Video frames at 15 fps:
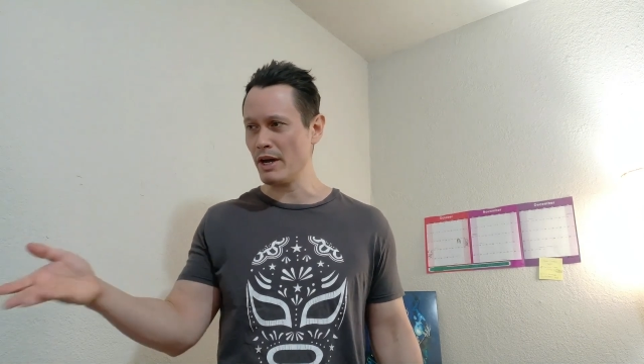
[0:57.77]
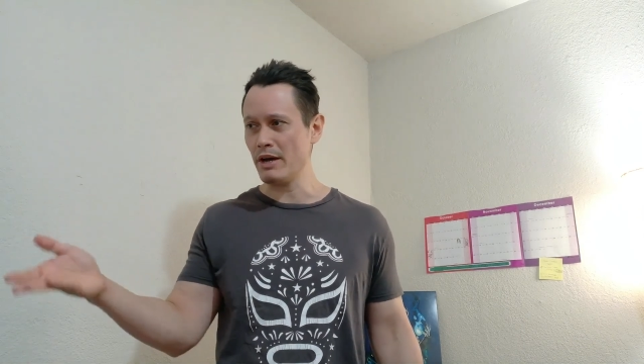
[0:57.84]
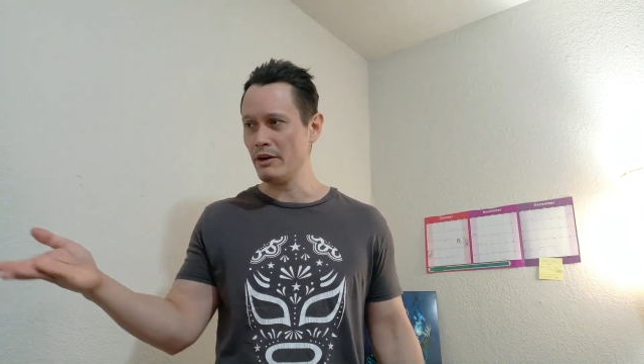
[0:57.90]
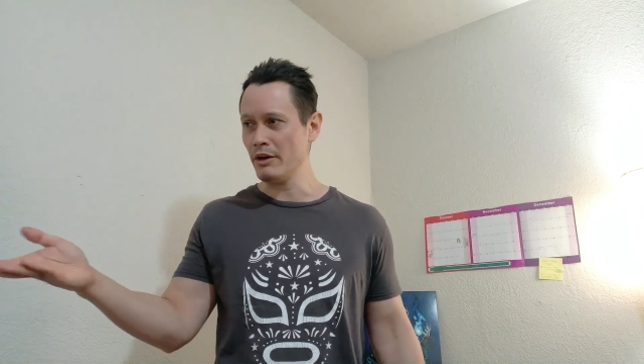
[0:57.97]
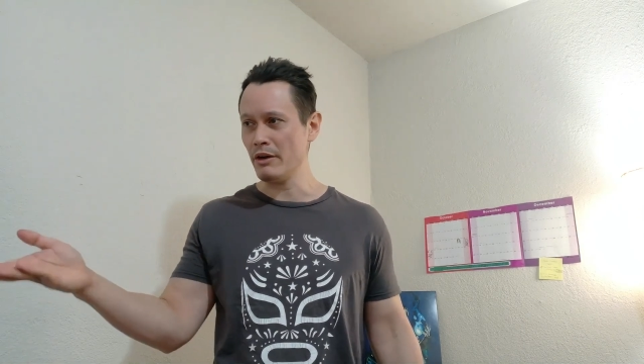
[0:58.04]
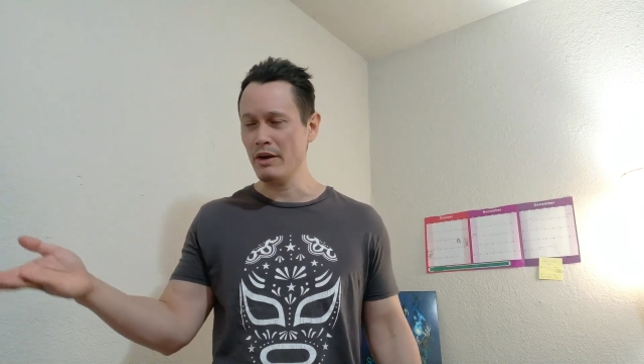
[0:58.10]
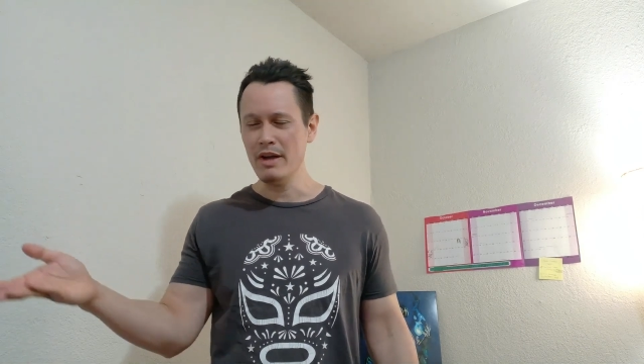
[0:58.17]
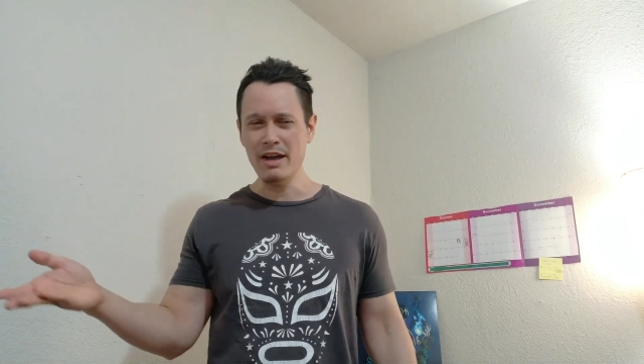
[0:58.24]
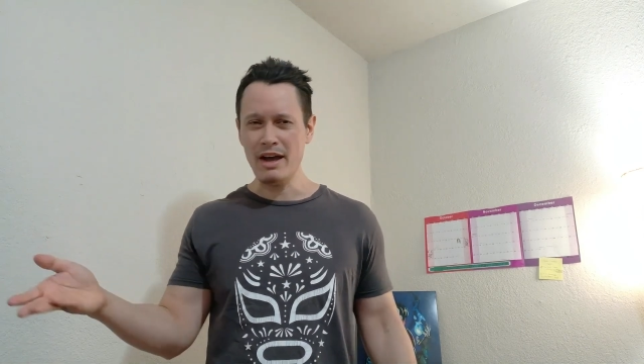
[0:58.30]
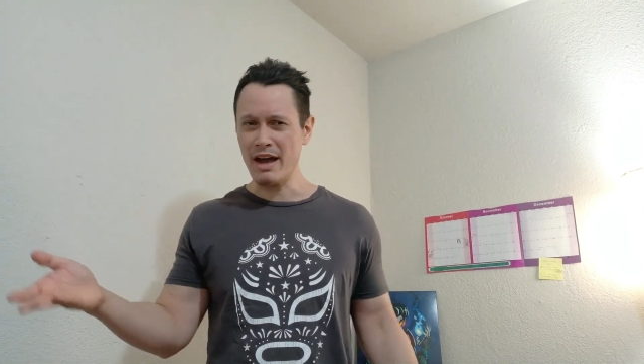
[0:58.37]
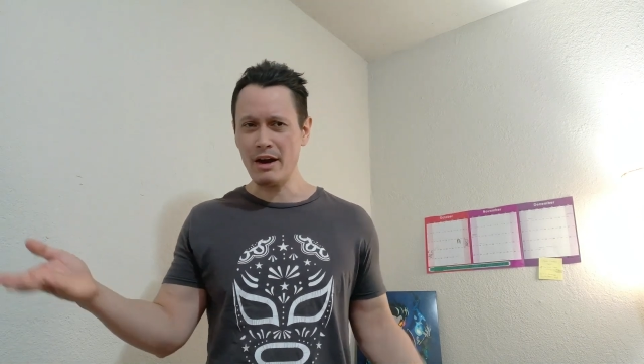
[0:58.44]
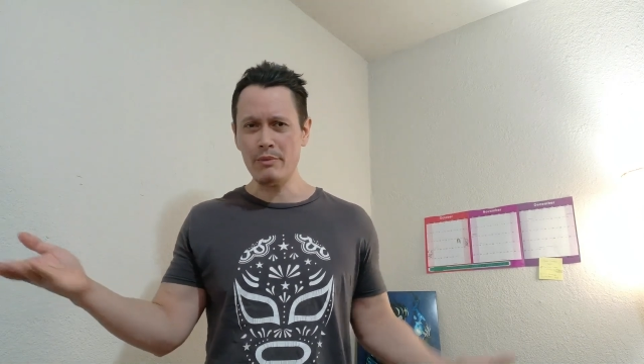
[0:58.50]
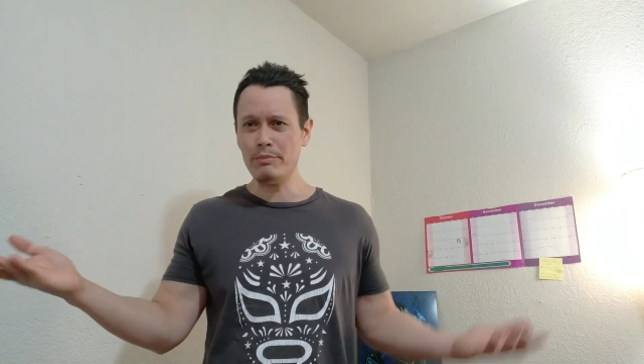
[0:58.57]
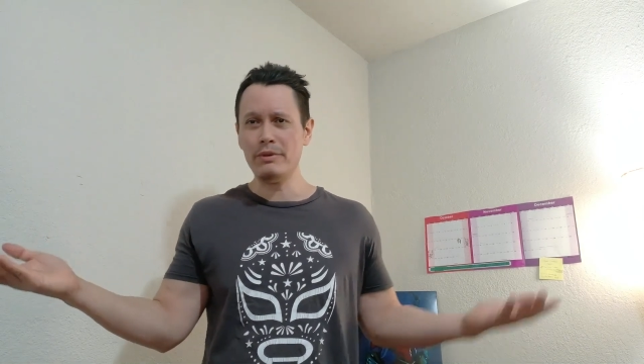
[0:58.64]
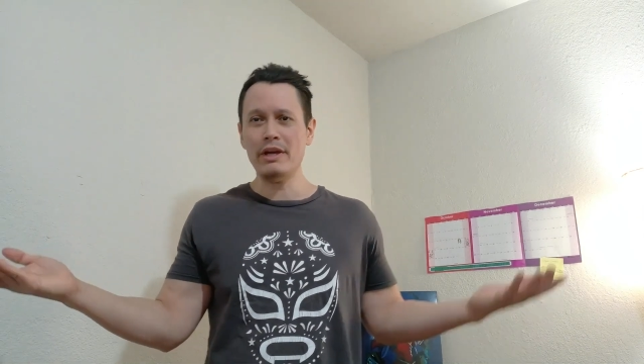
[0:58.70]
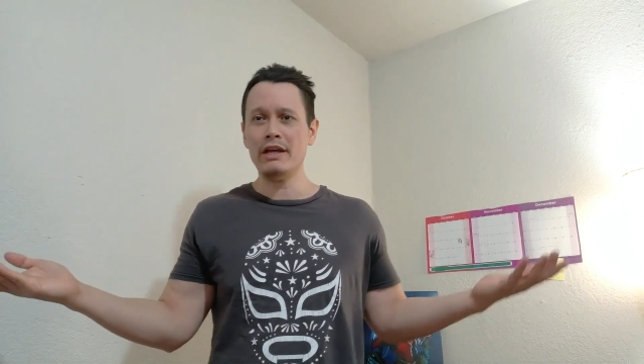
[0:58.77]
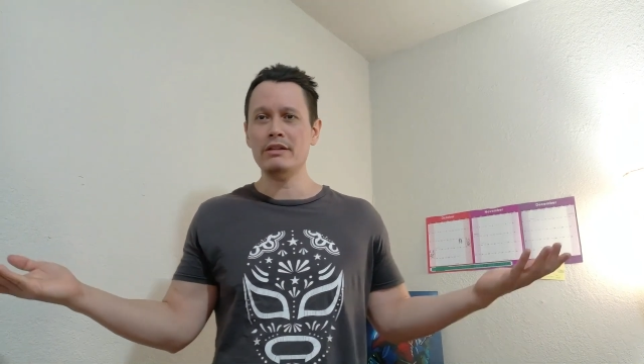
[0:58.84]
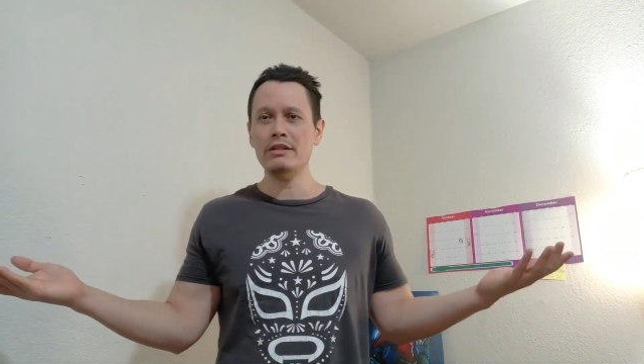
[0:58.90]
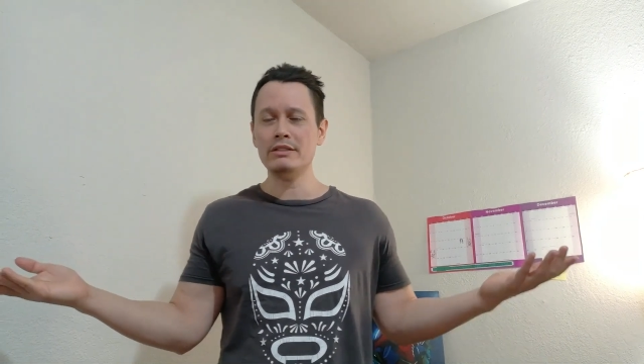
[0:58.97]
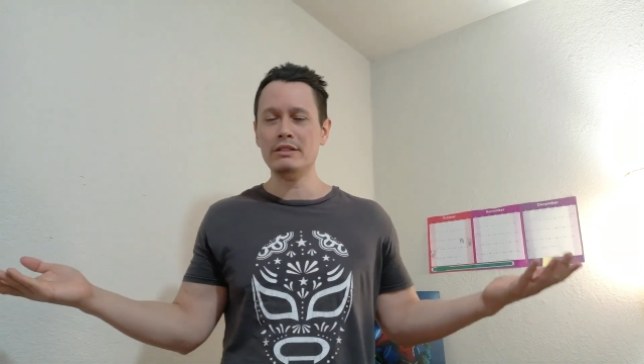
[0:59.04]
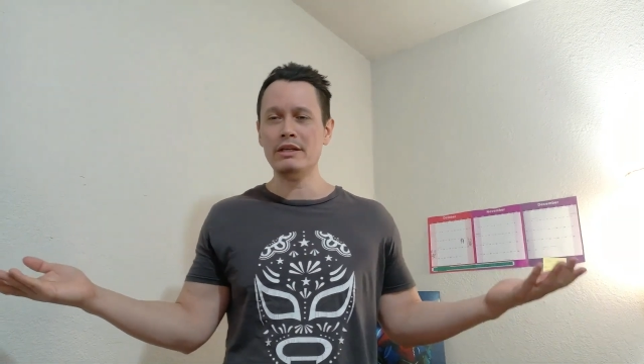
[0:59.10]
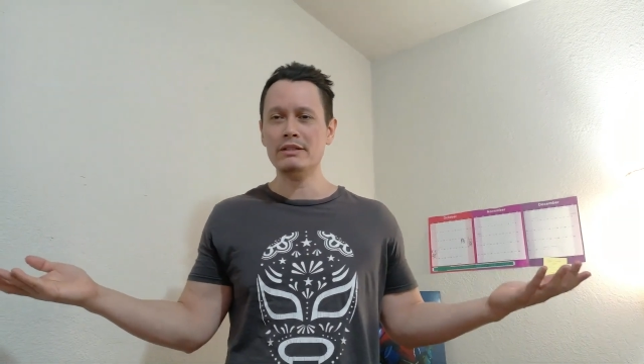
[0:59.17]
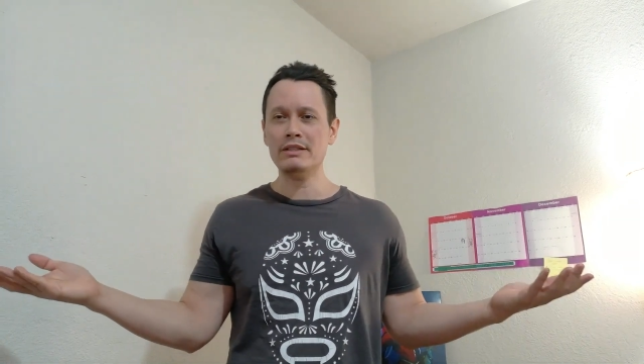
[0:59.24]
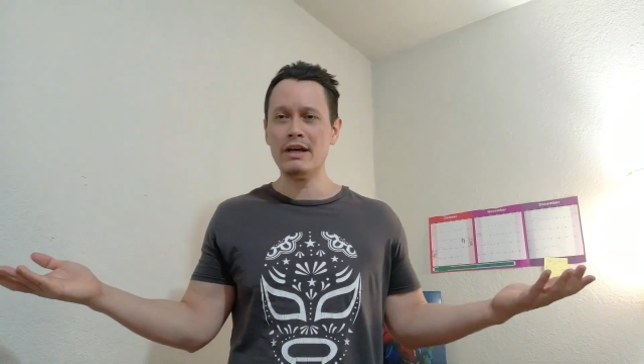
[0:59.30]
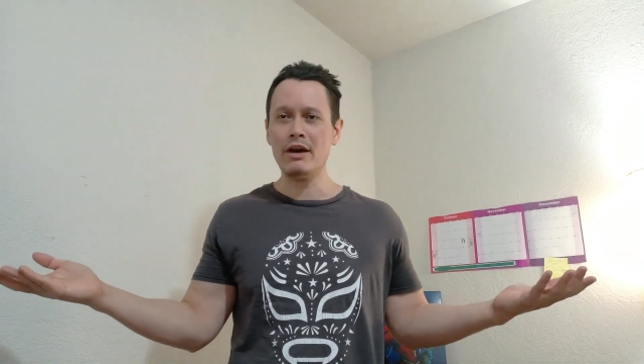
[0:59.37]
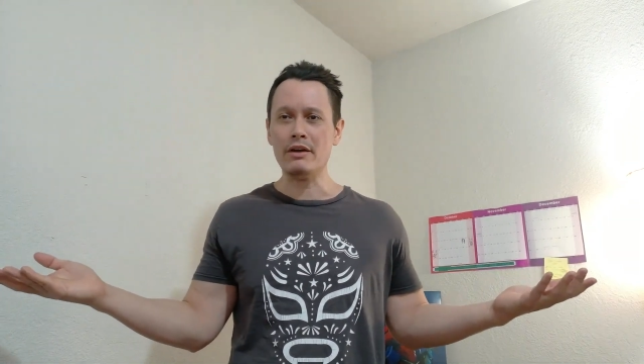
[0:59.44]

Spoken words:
I don't know. I don't plan these things out.